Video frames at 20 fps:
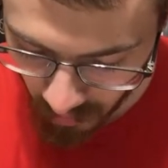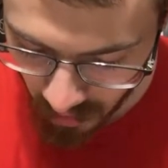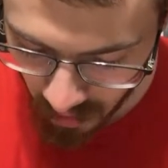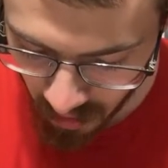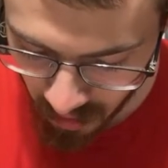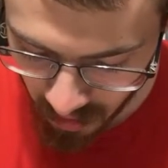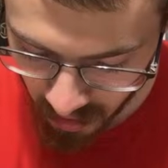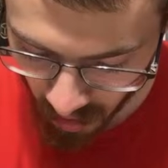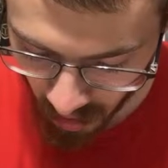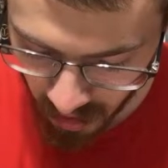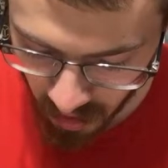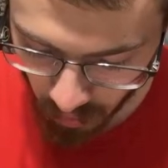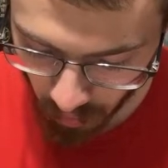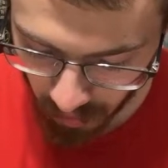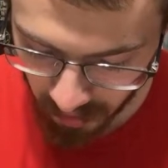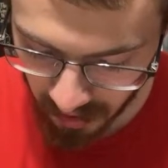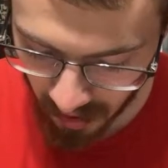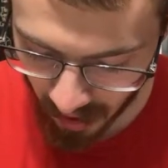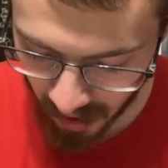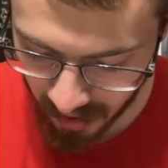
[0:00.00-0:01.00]
Such were
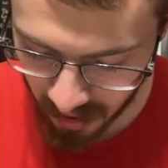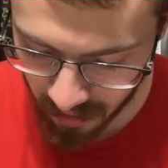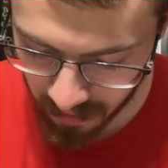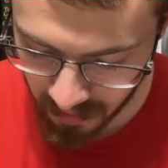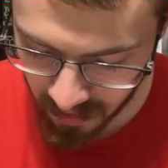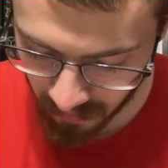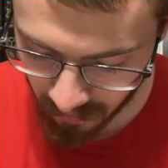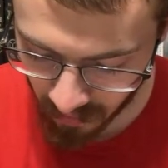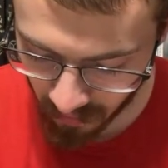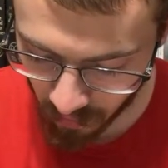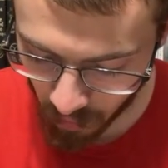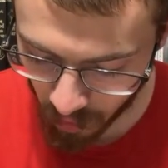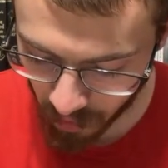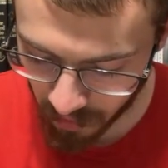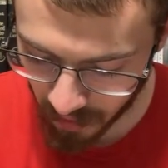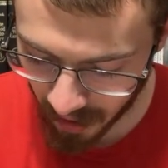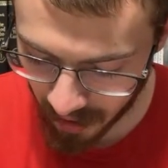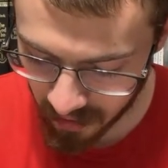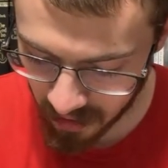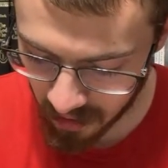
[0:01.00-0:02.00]
the items of the
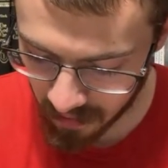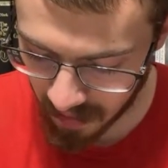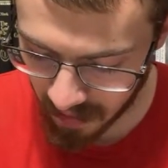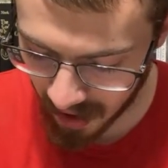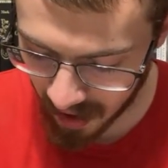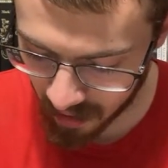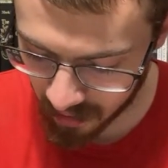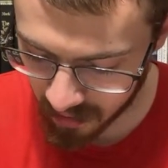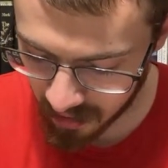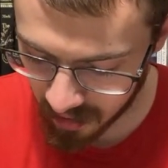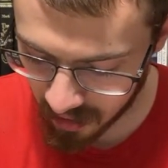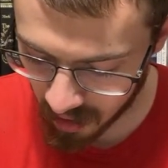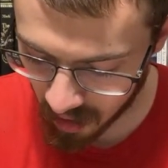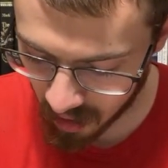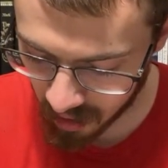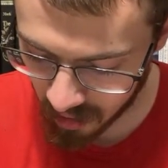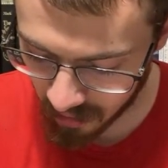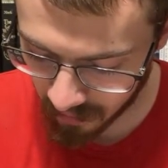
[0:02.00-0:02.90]
4,000 pounds that Dr.